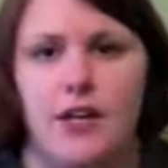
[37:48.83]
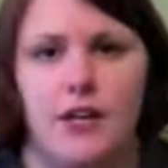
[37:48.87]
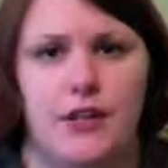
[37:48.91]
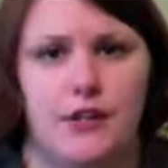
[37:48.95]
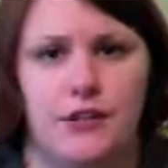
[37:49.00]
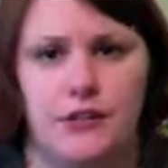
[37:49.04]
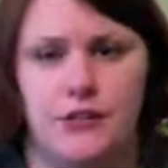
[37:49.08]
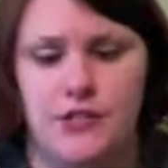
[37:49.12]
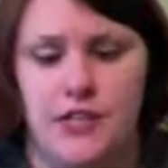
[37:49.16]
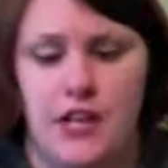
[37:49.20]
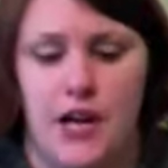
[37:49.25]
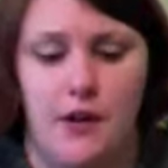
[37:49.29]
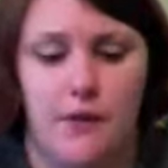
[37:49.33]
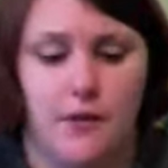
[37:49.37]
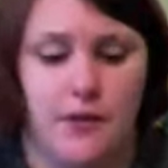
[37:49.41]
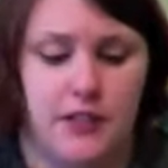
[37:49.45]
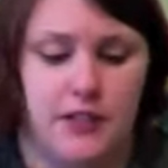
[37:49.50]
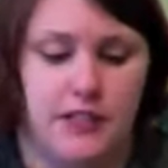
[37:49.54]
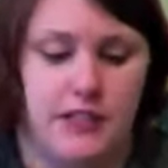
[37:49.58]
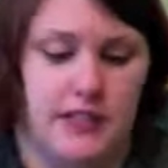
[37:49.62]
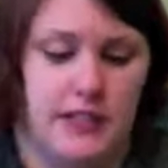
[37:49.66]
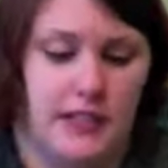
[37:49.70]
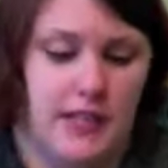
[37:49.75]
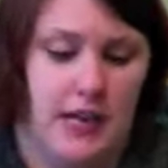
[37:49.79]
There's not
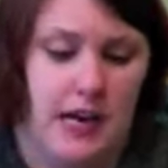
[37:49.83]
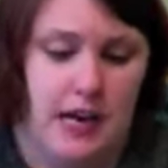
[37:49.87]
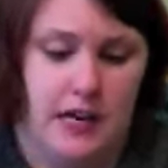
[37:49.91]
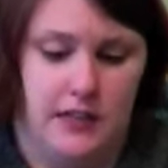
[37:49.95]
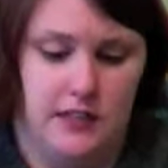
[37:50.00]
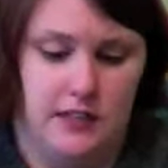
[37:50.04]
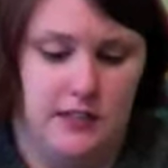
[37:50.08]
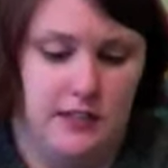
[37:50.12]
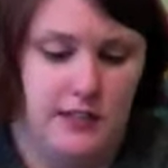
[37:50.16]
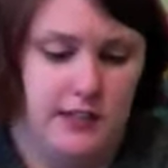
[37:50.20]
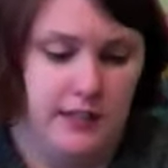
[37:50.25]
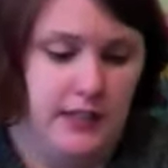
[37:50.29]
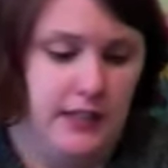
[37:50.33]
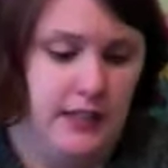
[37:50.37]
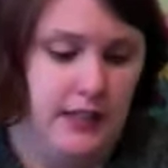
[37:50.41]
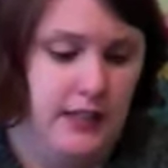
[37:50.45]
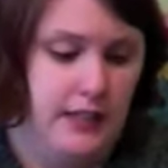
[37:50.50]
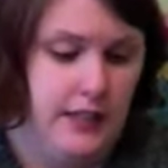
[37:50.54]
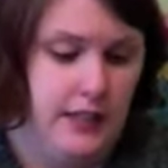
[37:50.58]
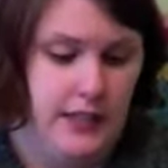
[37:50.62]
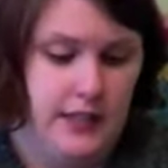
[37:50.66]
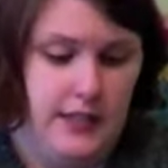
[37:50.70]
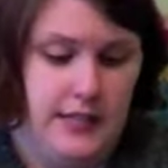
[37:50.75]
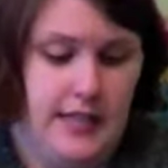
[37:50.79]
really, honestly,
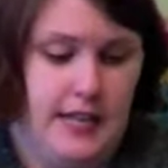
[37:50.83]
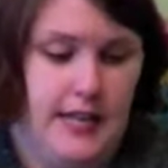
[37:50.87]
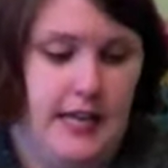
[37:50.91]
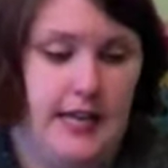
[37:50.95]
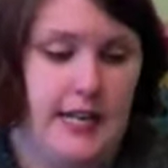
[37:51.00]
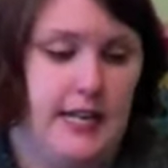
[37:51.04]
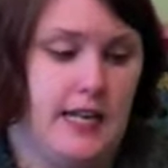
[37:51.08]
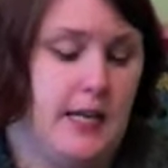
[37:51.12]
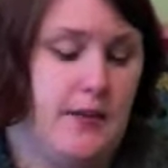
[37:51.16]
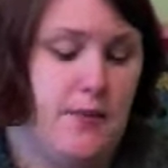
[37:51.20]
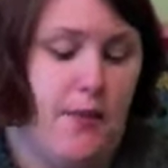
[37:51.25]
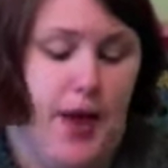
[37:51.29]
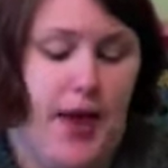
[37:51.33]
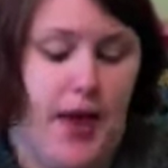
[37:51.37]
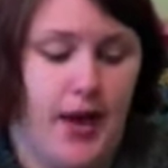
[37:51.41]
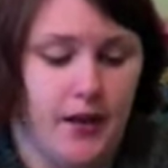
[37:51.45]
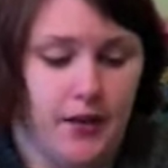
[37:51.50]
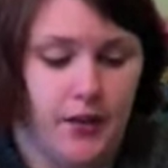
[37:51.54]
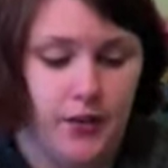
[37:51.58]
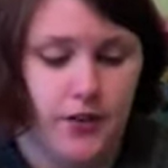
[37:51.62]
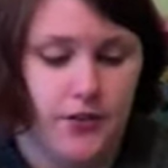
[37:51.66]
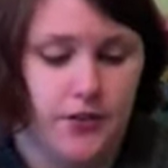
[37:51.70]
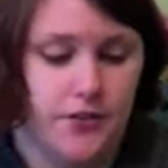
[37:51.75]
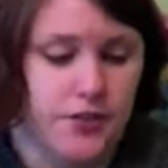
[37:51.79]
any
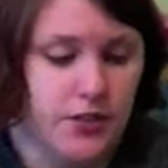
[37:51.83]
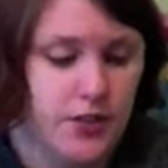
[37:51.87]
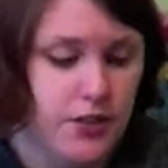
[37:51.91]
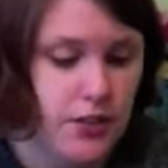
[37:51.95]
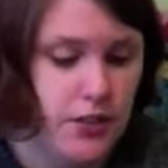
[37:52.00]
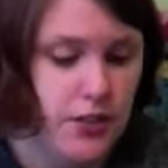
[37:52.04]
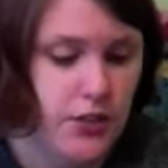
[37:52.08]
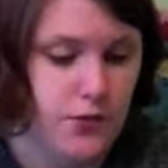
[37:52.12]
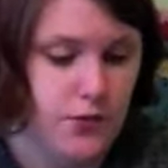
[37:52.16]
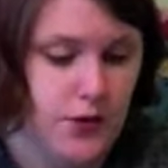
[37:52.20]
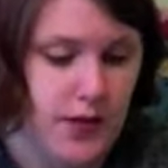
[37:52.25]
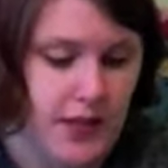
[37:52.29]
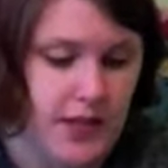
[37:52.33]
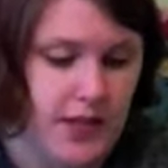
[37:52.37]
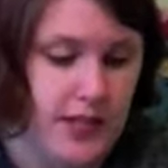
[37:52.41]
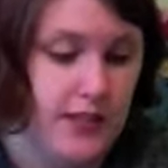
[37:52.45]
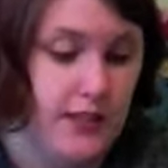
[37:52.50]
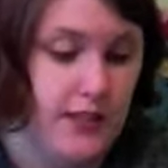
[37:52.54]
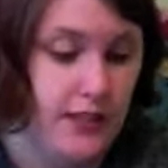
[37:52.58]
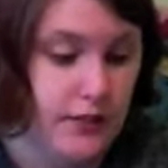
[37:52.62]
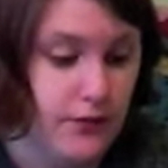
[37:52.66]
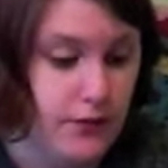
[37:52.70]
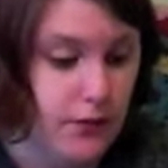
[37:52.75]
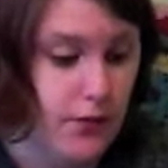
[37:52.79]
patterns that do
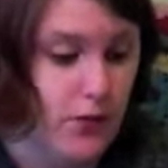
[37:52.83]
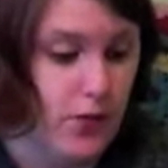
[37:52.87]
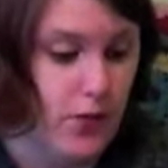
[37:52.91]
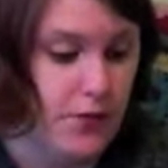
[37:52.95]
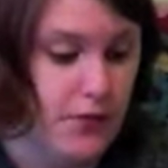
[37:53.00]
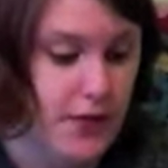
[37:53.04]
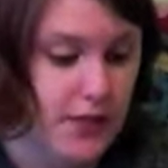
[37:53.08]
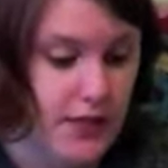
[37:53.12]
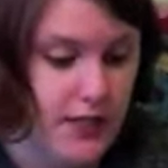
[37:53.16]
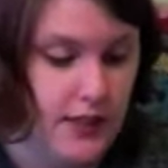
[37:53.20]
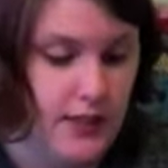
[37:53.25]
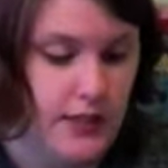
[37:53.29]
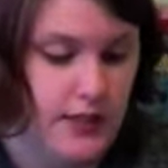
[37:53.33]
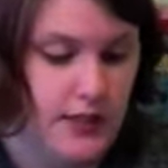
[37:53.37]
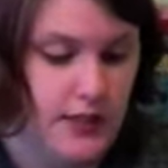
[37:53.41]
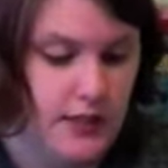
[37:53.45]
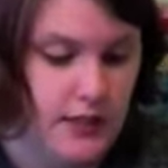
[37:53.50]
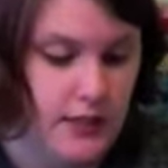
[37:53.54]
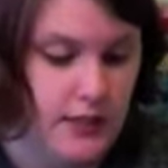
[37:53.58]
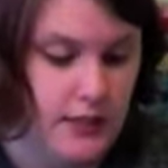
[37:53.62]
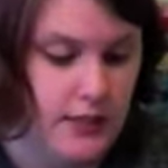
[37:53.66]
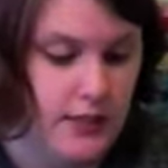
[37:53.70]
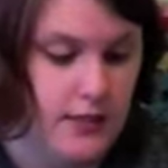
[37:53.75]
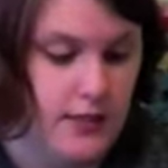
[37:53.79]
anything for me in
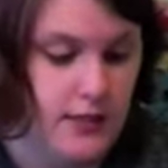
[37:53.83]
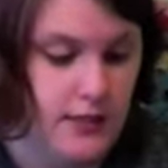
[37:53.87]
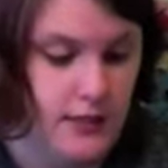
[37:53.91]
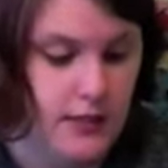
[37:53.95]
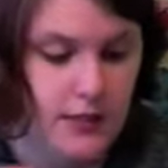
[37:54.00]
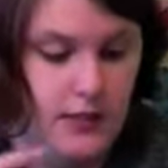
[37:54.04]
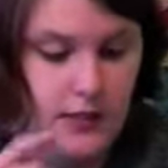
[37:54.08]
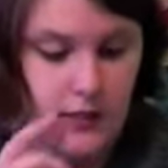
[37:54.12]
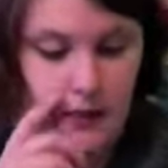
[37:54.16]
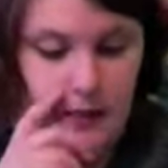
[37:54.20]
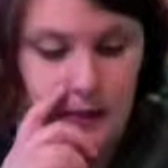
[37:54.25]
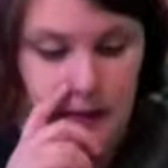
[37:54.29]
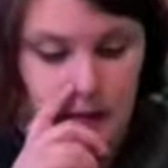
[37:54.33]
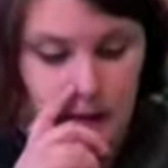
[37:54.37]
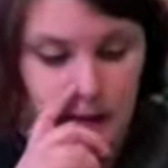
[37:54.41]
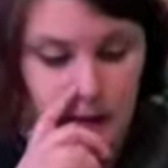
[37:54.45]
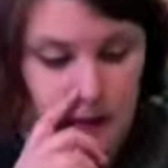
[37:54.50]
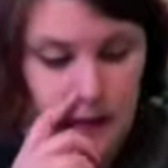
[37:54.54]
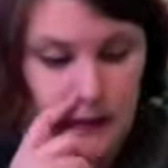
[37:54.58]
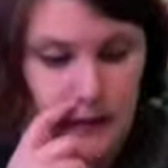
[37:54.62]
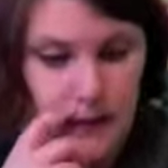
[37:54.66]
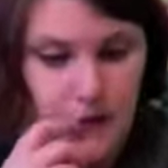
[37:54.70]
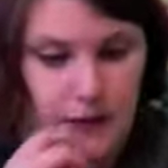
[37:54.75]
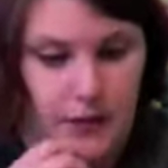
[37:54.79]
this.
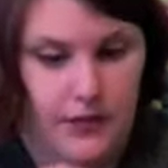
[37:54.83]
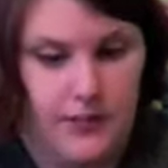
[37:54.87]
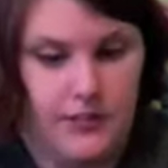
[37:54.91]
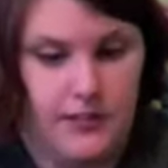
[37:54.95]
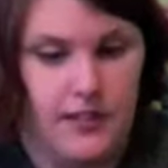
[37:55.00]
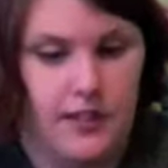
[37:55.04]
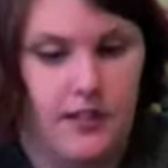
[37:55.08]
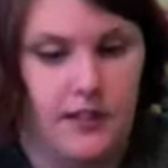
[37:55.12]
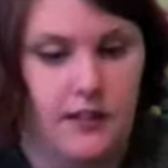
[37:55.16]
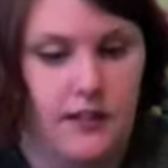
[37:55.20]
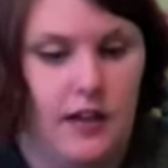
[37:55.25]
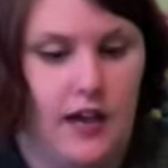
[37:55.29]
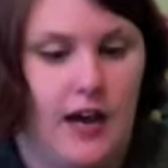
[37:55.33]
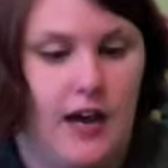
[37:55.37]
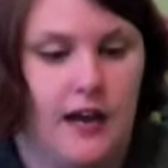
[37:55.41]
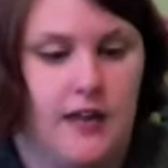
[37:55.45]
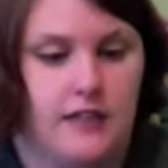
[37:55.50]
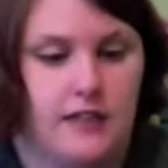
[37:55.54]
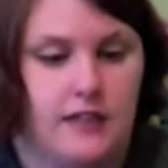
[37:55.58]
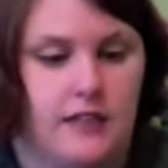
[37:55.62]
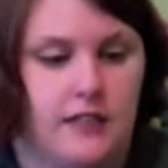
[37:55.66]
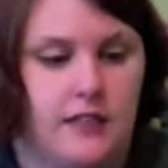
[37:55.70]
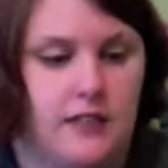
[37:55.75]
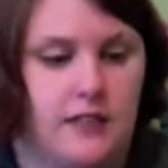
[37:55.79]
There is a
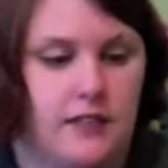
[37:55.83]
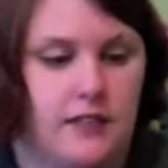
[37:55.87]
lot